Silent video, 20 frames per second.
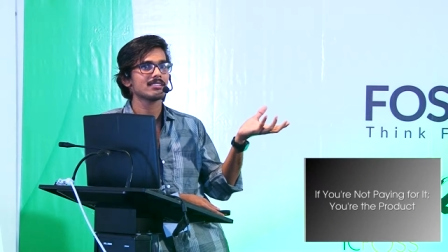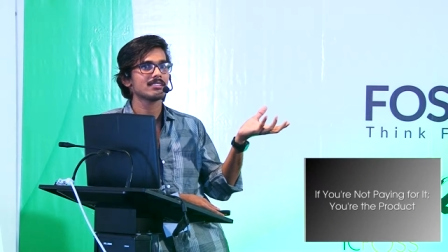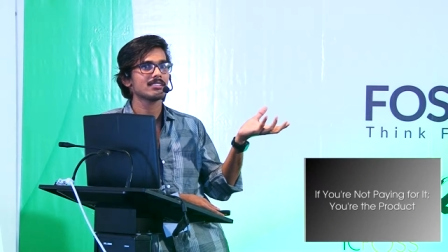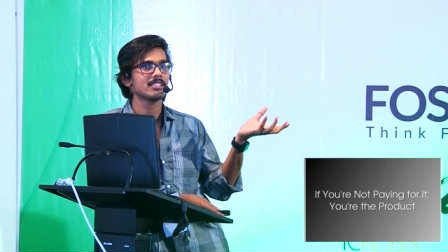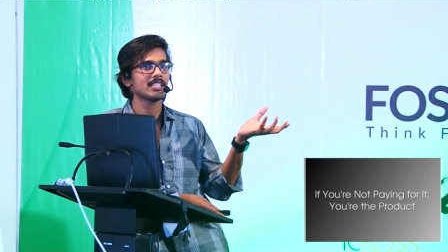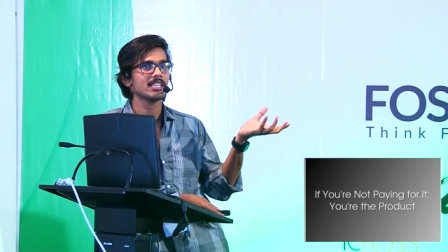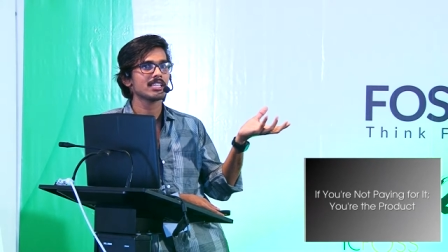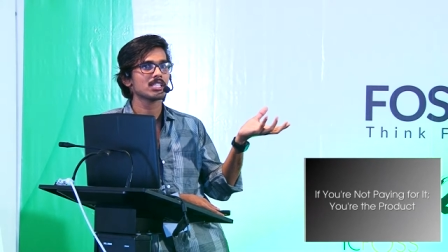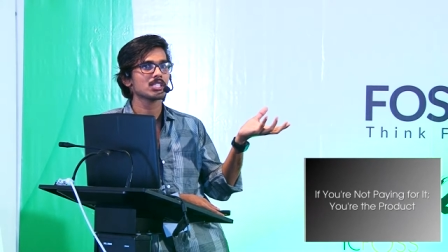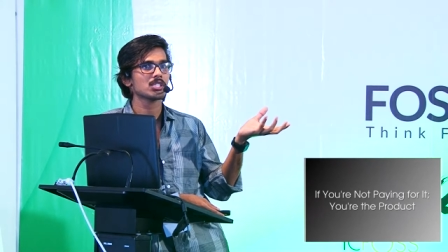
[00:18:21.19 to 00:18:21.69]

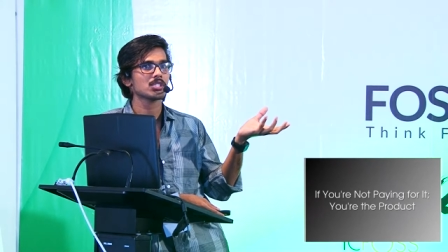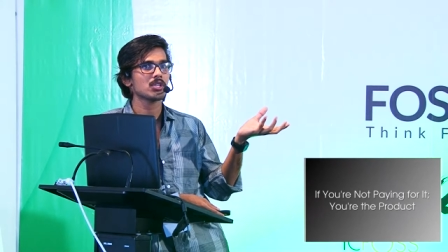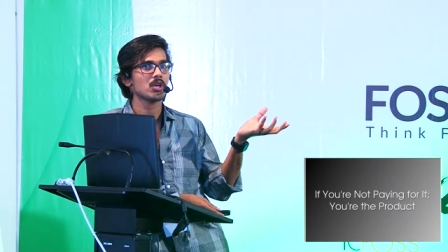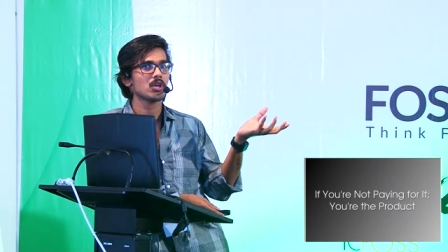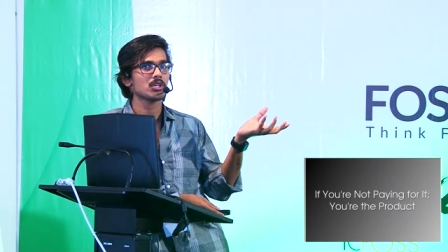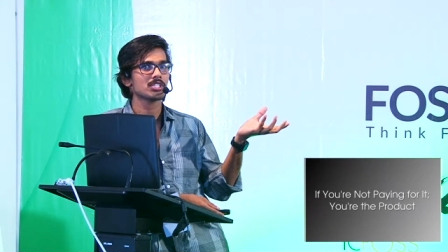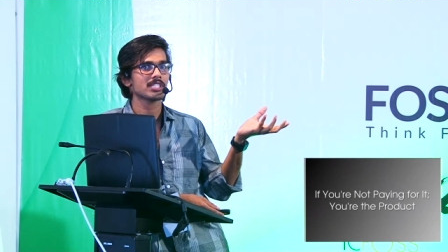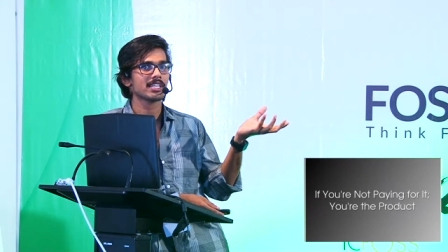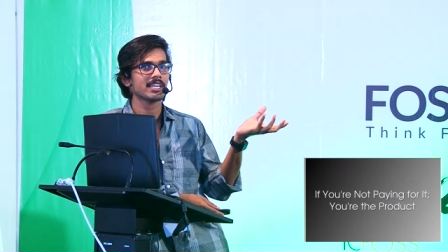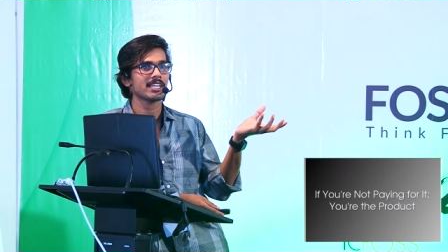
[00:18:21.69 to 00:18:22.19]
there is no
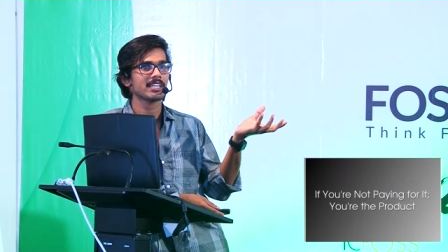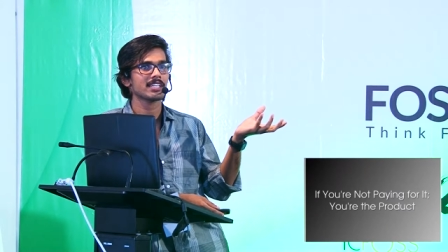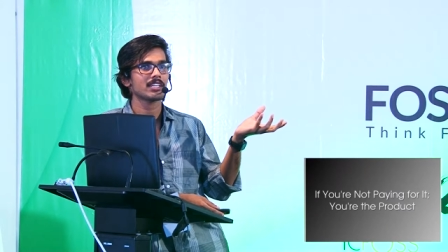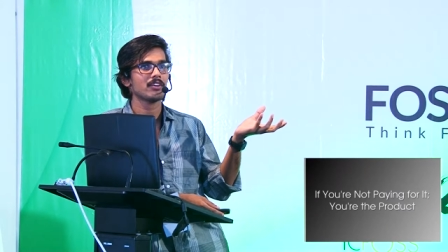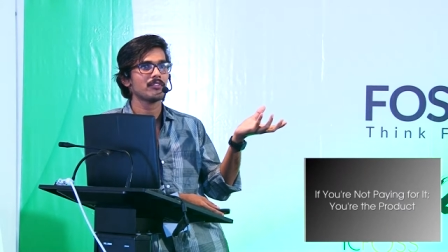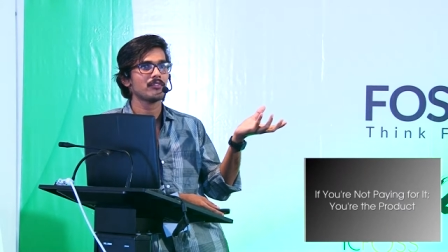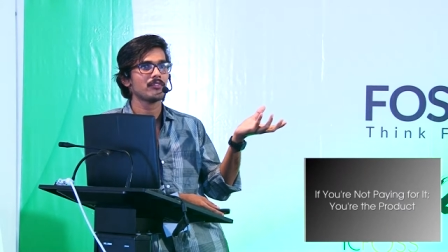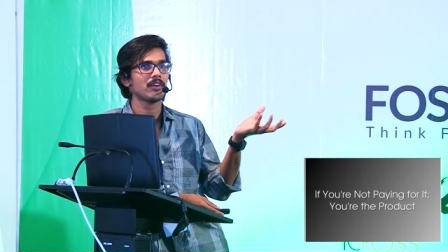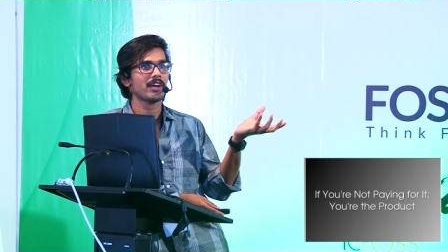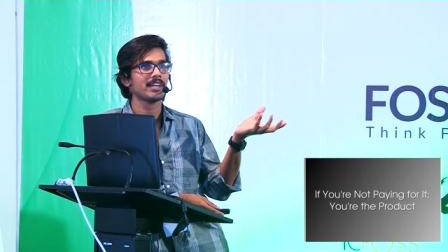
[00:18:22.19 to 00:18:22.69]
sharing
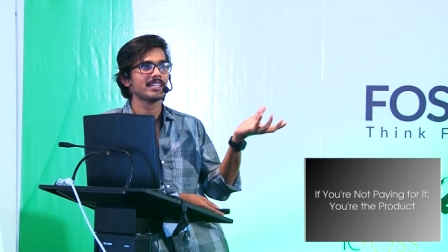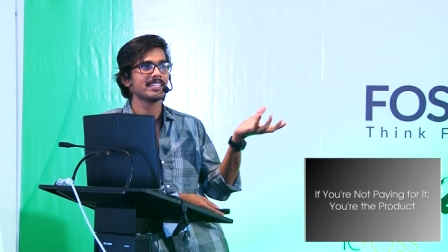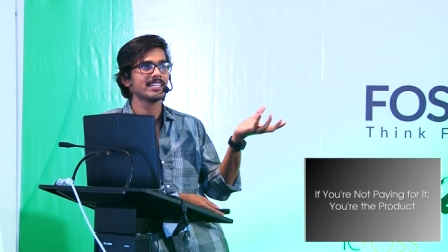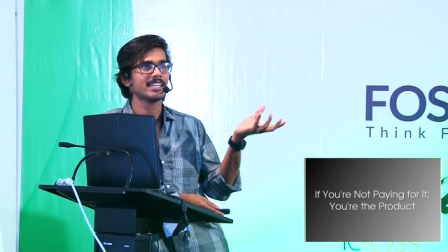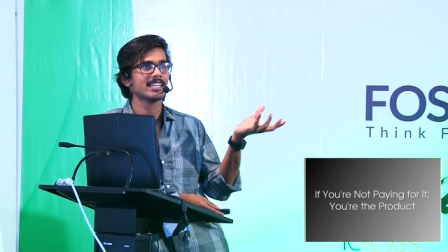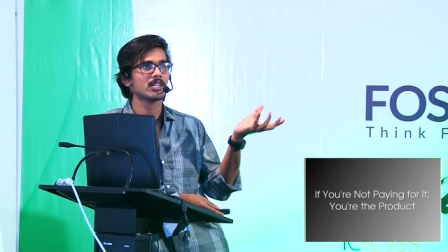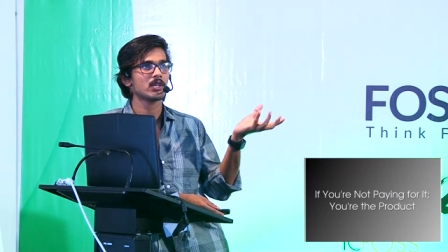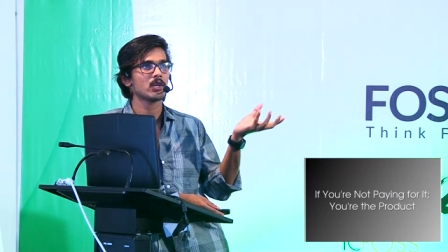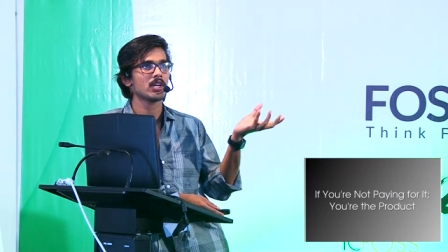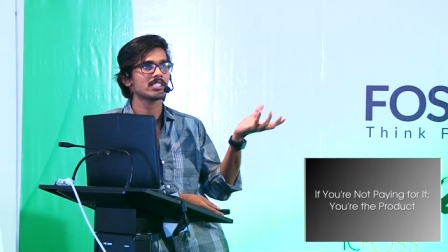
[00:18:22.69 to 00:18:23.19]
of
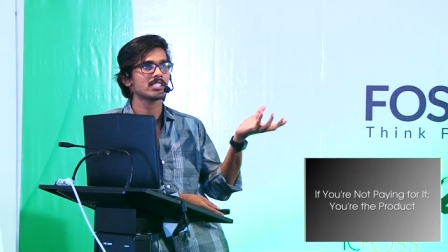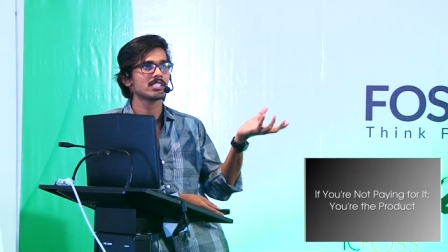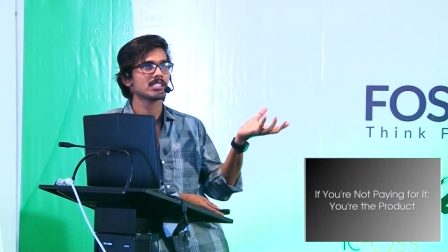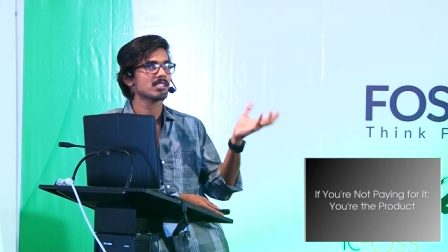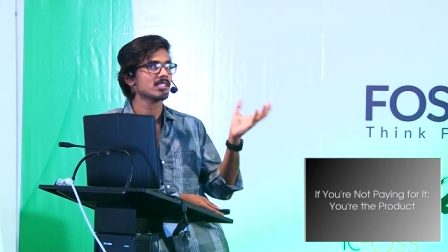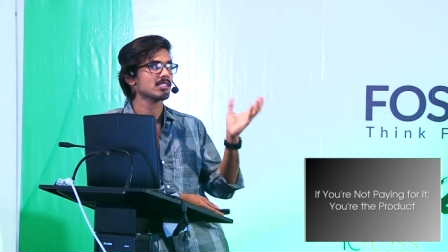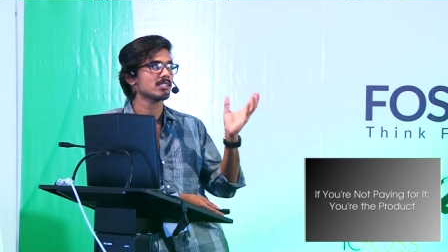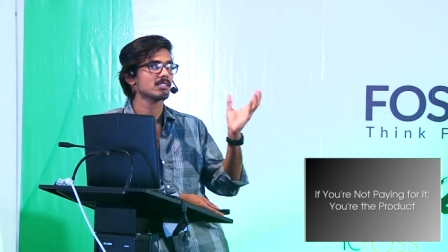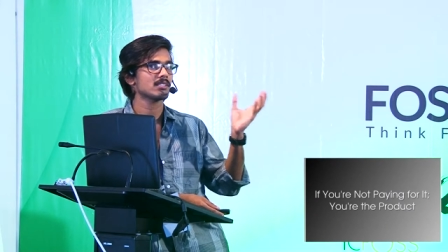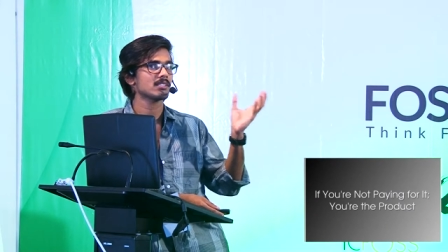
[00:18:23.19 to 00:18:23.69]
ideologies